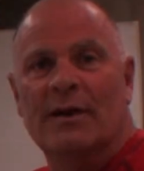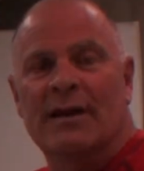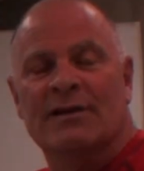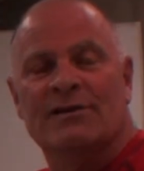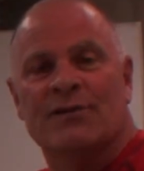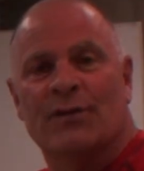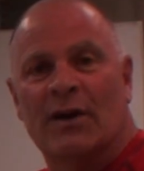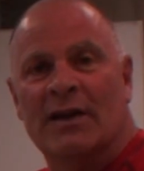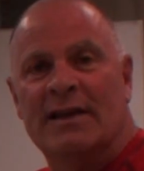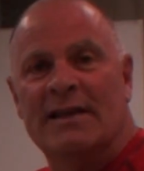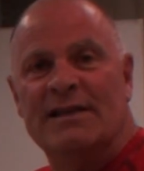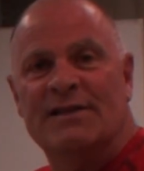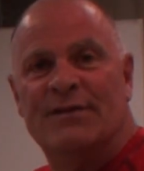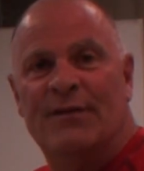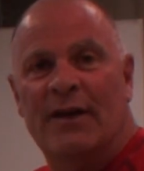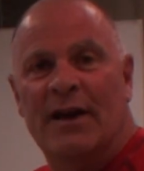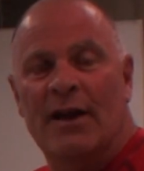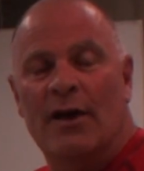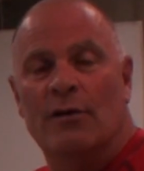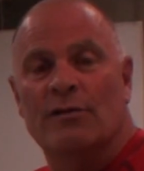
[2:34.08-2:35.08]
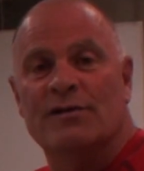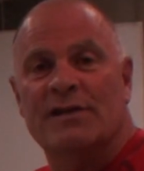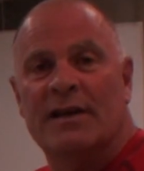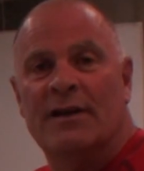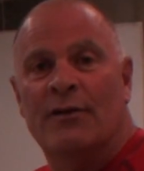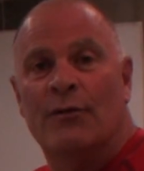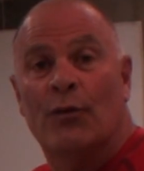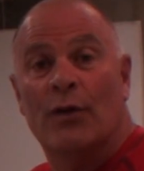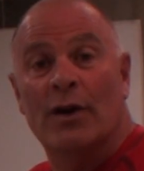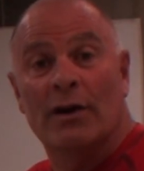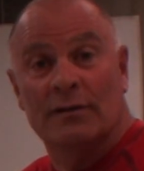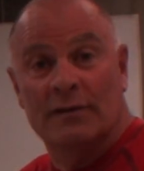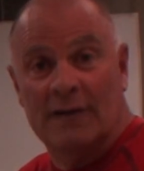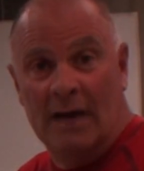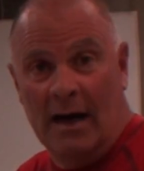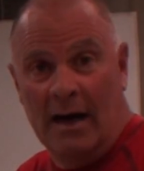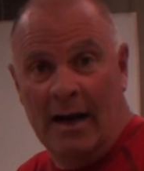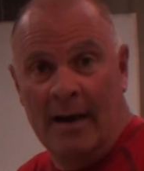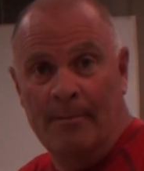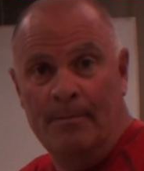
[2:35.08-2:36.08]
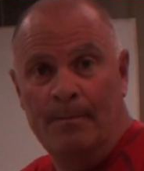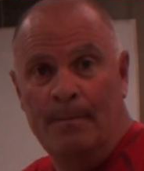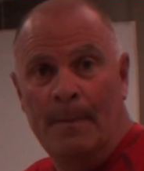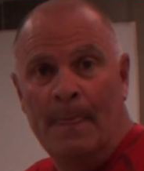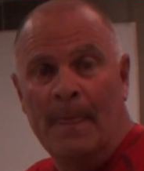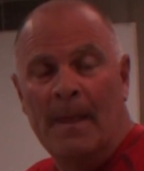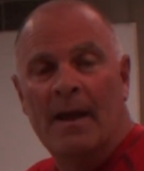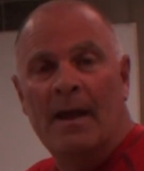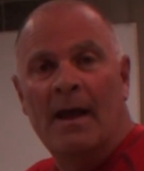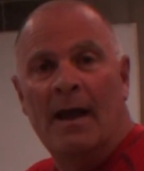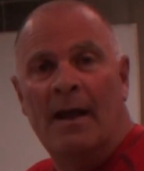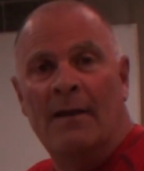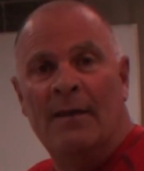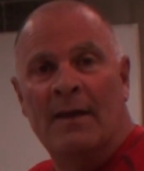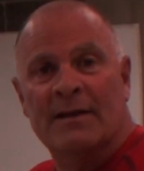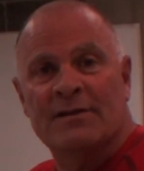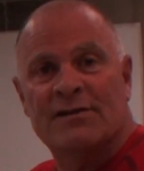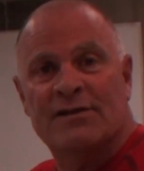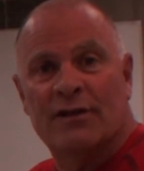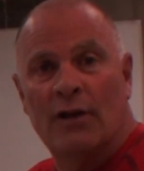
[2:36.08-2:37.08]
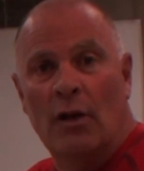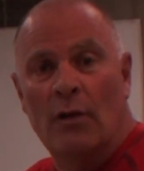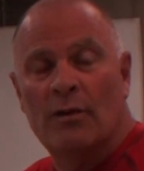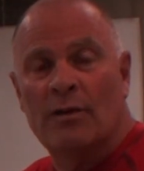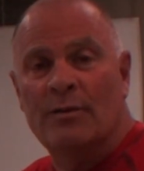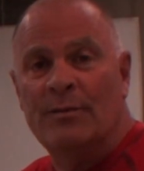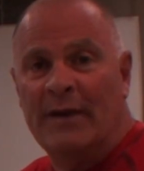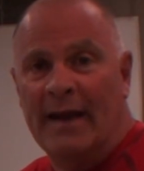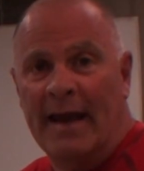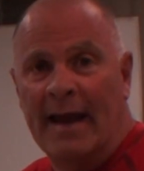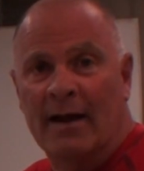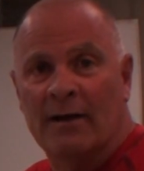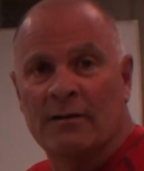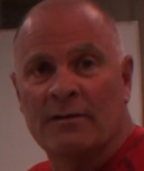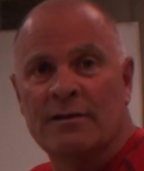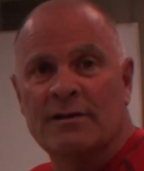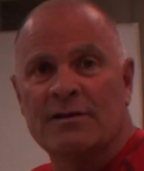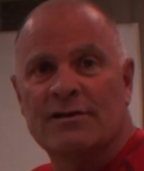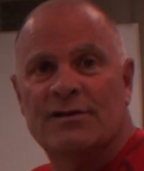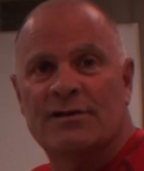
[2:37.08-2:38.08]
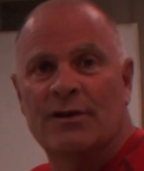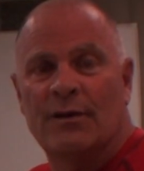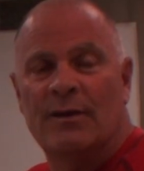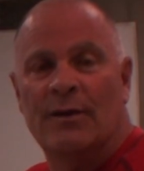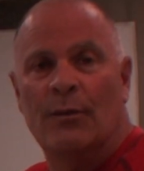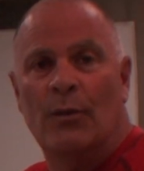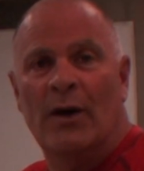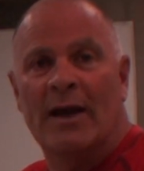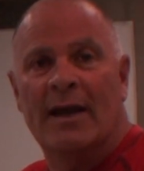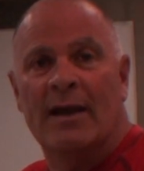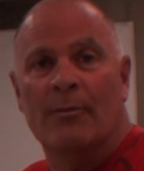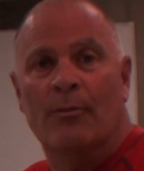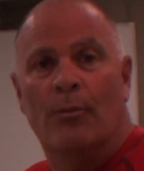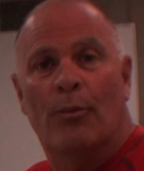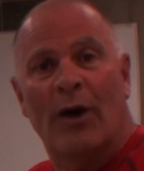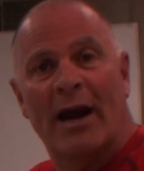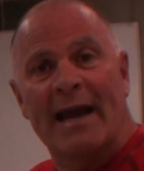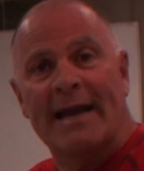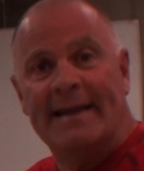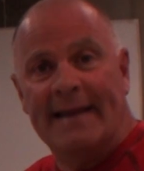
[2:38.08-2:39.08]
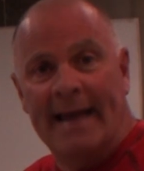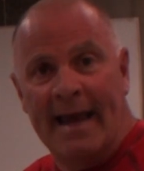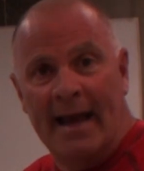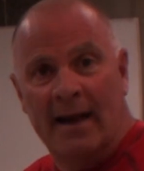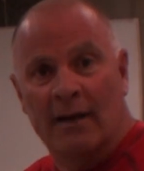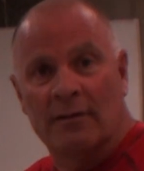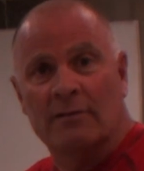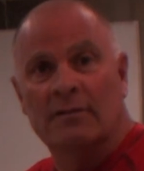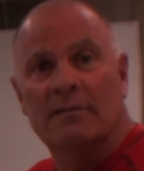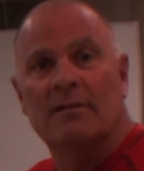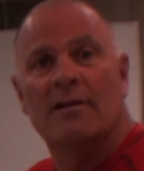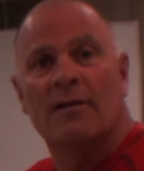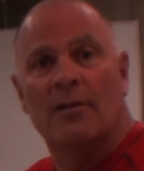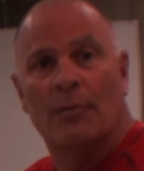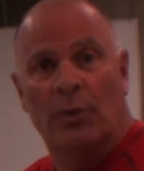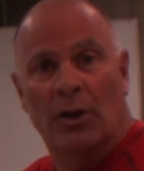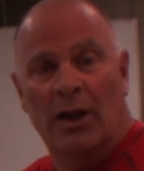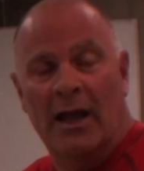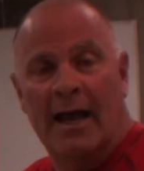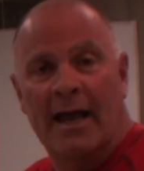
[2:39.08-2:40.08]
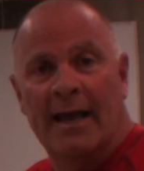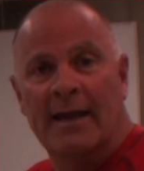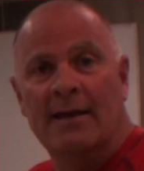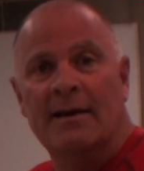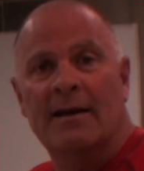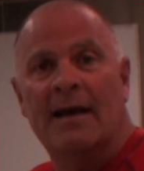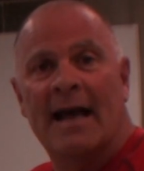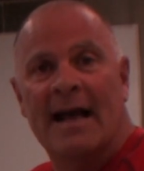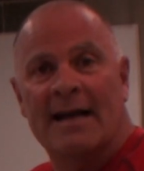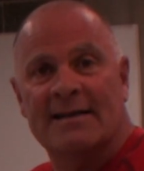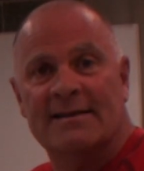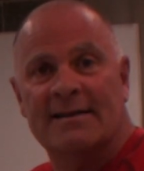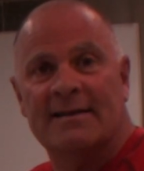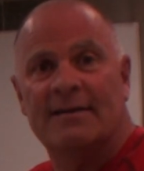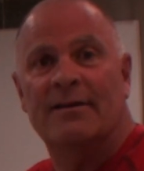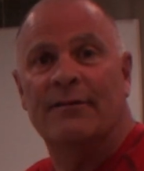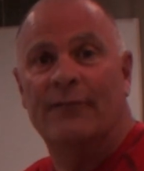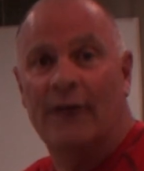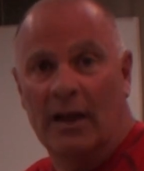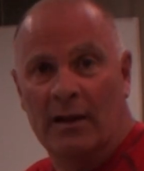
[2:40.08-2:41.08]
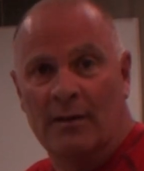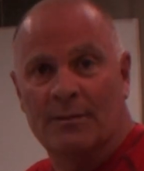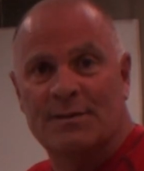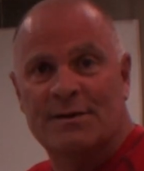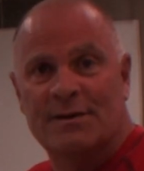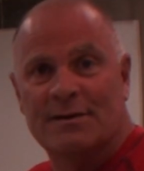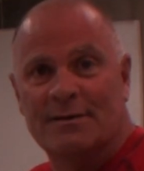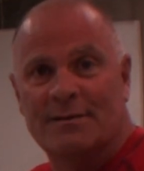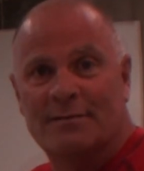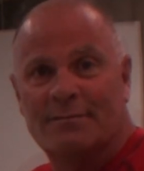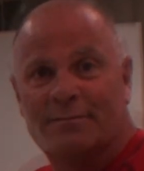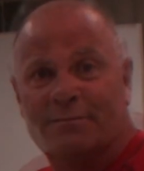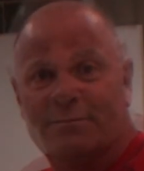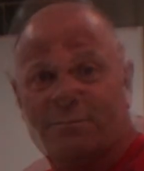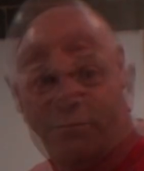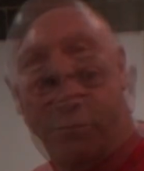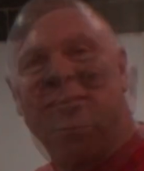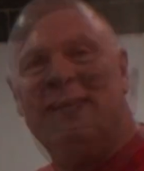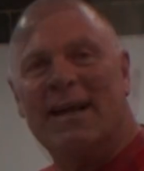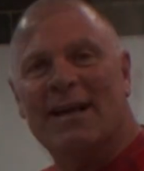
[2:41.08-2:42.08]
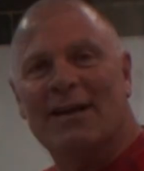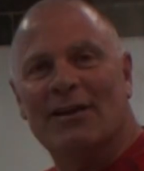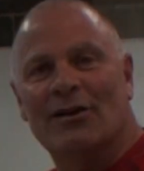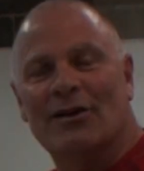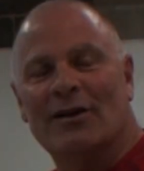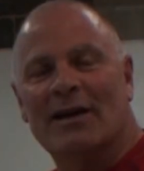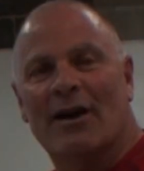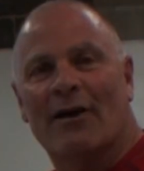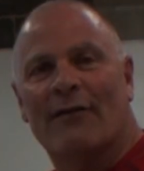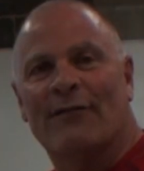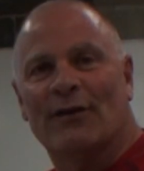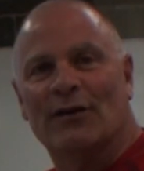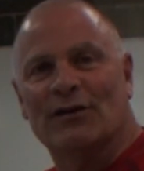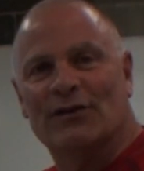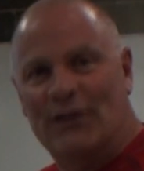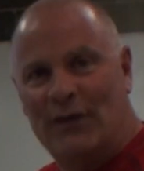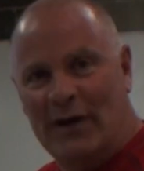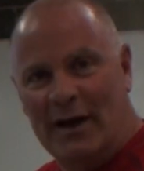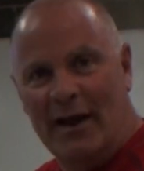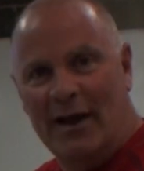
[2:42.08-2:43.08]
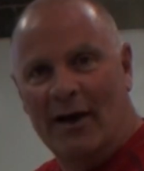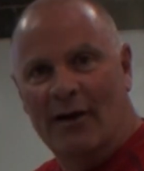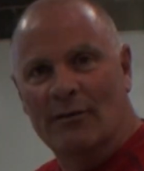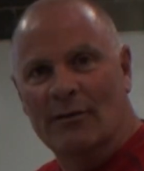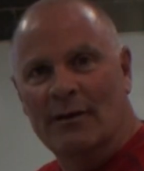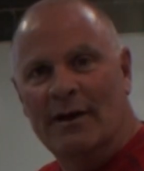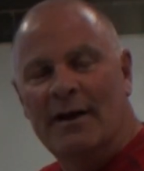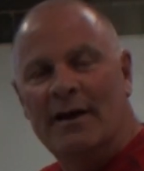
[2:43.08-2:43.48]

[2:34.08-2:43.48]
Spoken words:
is run these videos in real time and then slow them down so that we can break down the play as it develops. So let's take a look at our first video.